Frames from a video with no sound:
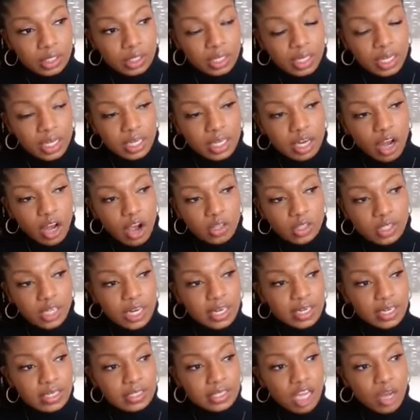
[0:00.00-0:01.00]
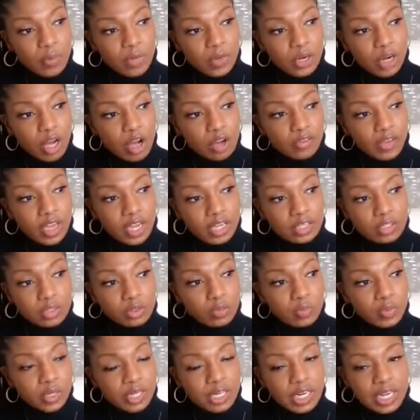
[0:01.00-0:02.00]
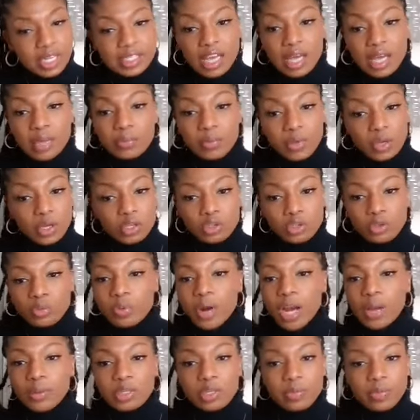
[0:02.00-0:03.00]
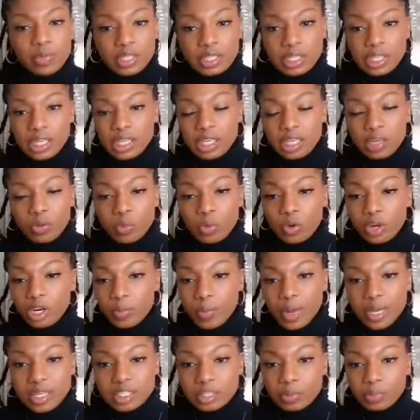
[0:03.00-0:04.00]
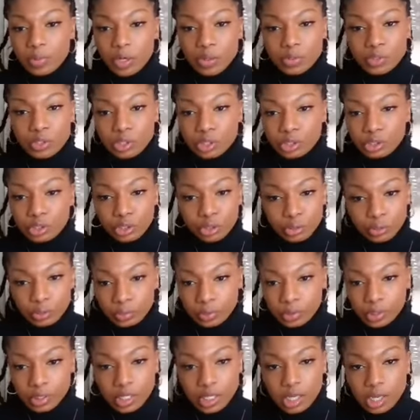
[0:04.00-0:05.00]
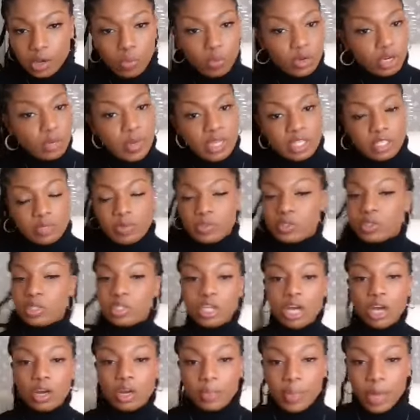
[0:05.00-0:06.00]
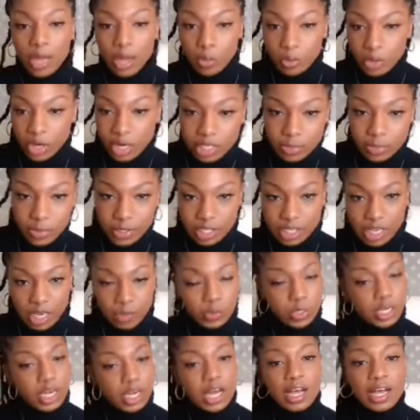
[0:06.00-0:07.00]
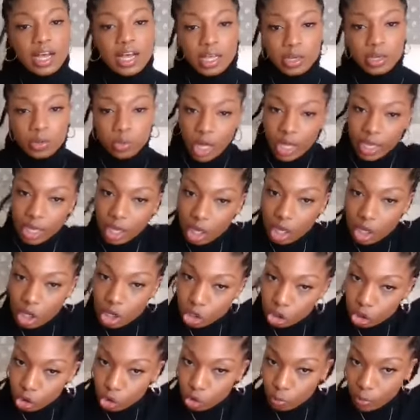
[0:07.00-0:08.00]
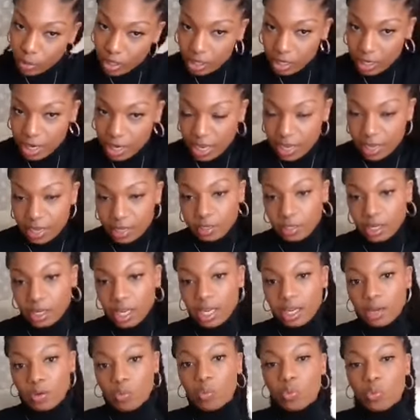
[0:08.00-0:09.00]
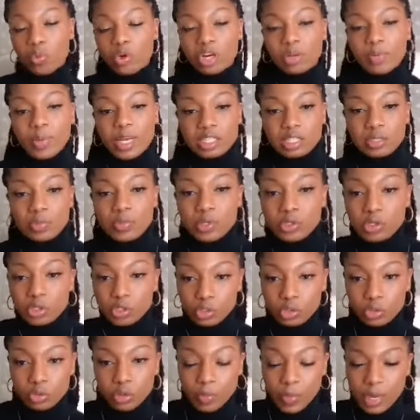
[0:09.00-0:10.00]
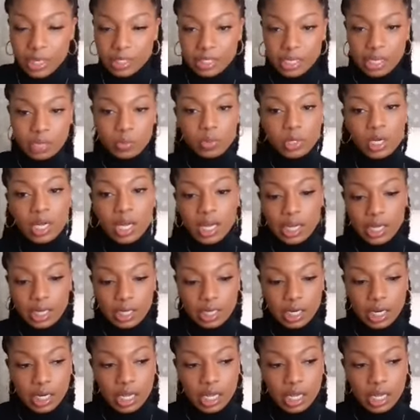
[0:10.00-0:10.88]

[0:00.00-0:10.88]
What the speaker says: And all of that is coming off as you spend that time. You probably have been thinking, what am I supposed to do? What am I supposed to talk about when I spend time with God? Like, you've been in that. Like, what am I supposed to do in my time with God?